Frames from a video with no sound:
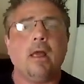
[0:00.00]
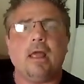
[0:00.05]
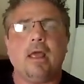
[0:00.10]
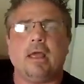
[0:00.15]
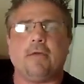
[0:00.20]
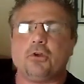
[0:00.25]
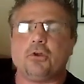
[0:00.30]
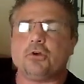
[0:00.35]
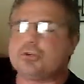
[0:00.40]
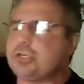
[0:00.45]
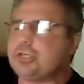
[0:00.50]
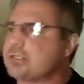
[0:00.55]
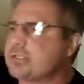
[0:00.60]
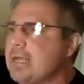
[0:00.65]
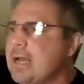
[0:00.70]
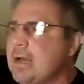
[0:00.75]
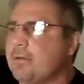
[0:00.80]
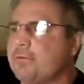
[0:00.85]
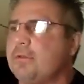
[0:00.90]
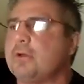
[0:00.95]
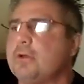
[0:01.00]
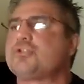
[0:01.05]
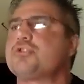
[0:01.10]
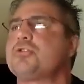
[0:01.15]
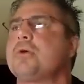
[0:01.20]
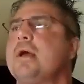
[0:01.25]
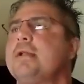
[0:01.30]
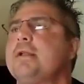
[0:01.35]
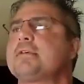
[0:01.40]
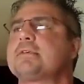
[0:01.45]
If you're just out there
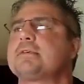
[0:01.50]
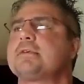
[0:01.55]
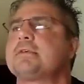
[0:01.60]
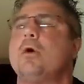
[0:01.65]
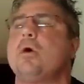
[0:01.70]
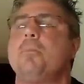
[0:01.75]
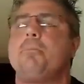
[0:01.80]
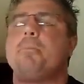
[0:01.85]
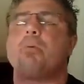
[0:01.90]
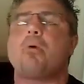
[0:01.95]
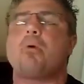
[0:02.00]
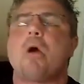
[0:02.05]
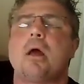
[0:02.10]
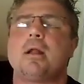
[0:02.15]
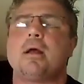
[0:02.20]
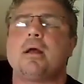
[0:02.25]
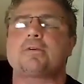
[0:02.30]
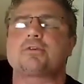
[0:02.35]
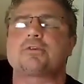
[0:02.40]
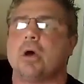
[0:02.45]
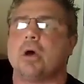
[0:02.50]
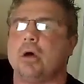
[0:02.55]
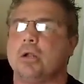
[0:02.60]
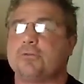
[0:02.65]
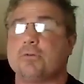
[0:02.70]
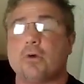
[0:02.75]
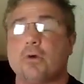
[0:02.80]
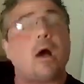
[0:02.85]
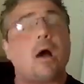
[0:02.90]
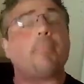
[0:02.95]
trying to sell products on
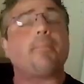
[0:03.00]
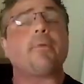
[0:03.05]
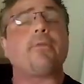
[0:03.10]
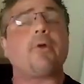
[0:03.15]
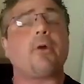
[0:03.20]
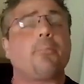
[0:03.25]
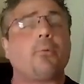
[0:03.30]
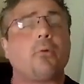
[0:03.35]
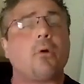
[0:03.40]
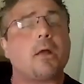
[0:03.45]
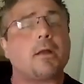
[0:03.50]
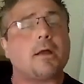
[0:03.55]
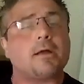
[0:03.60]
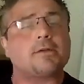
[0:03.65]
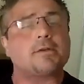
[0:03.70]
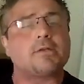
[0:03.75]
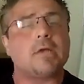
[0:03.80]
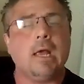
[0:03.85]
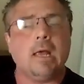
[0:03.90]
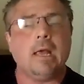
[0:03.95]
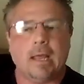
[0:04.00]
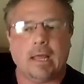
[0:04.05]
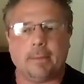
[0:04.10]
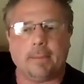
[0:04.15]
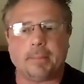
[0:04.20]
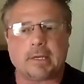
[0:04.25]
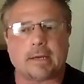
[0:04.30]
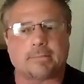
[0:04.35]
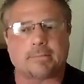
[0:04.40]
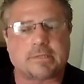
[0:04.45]
top of their products, it
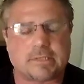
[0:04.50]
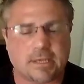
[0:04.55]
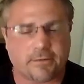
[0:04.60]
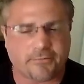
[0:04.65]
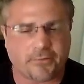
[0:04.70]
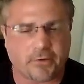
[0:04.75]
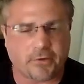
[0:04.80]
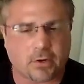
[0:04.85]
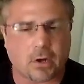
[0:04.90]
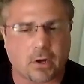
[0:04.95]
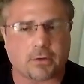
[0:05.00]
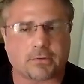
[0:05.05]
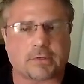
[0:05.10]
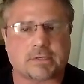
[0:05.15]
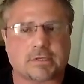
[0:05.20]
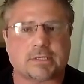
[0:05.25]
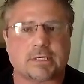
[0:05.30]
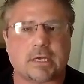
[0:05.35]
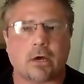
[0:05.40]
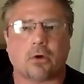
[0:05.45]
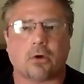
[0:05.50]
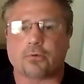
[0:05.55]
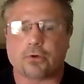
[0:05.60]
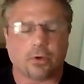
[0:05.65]
becomes difficult to sell.